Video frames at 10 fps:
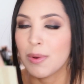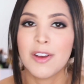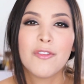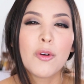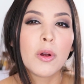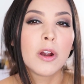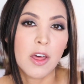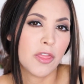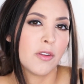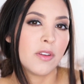But for
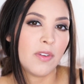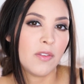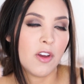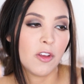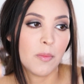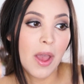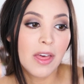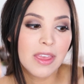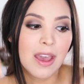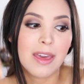a $35
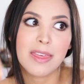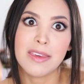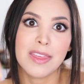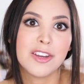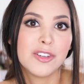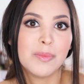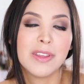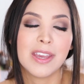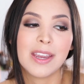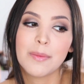palette, I think they should
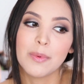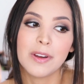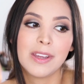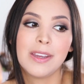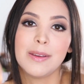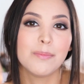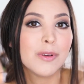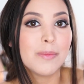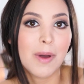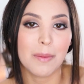be like pretty
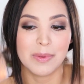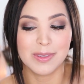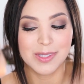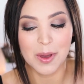poppin'.